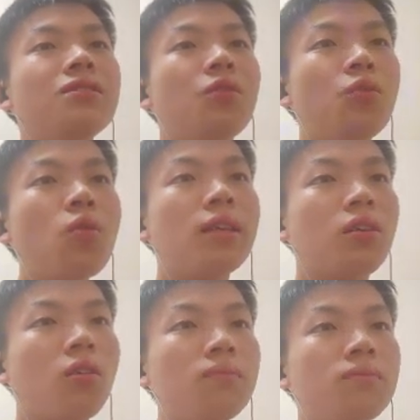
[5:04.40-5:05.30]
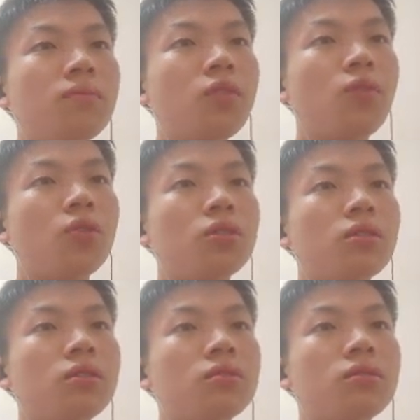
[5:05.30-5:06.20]
the row and the column for
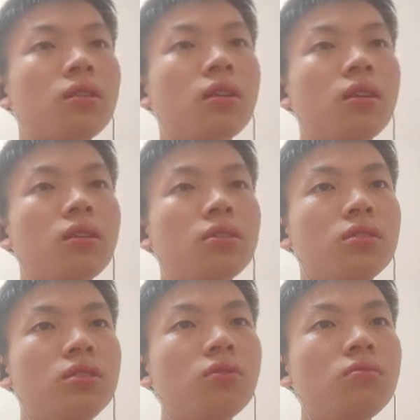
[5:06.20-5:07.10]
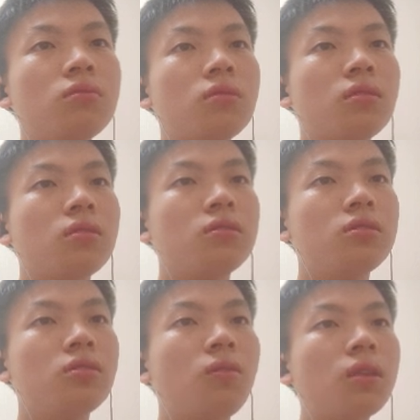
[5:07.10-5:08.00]
the 0,
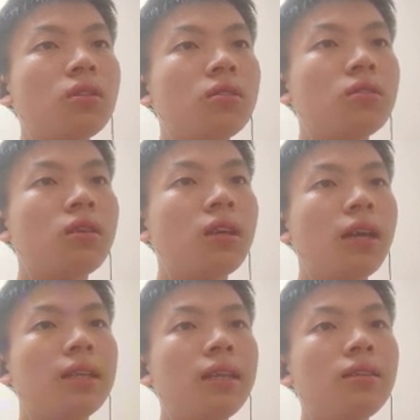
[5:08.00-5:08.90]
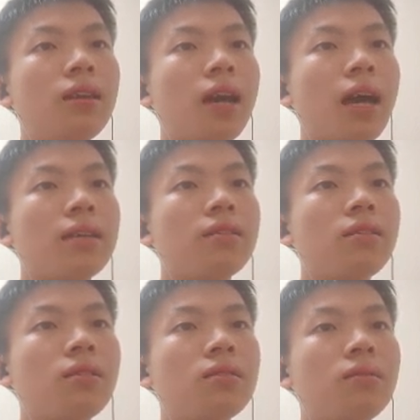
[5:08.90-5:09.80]
0, 1, and then I
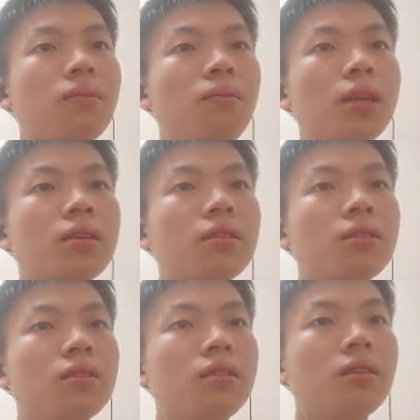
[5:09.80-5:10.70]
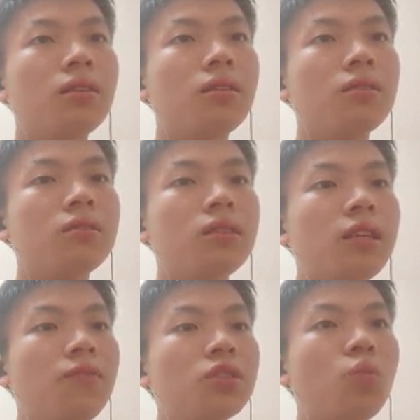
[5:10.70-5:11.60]
make the
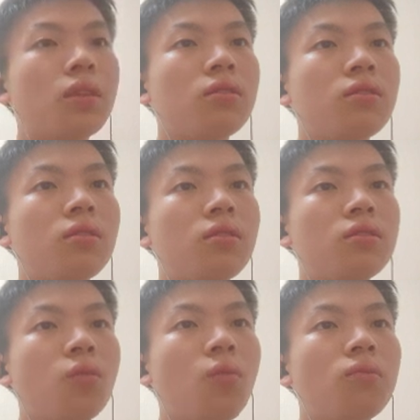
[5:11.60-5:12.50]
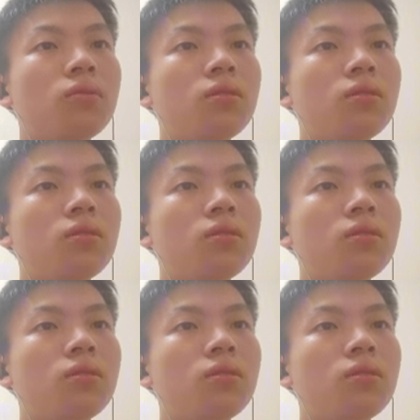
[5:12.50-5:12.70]
inverse one, the